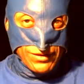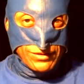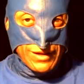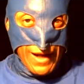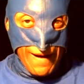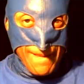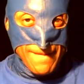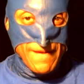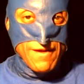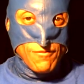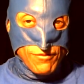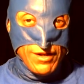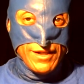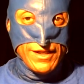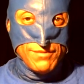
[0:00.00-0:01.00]
Okay,
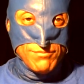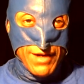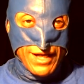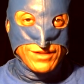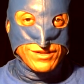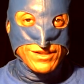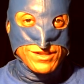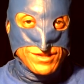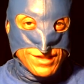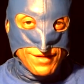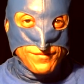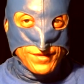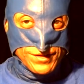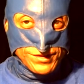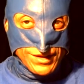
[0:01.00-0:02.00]
really makes a
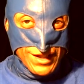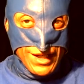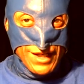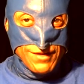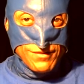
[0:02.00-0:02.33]
difference.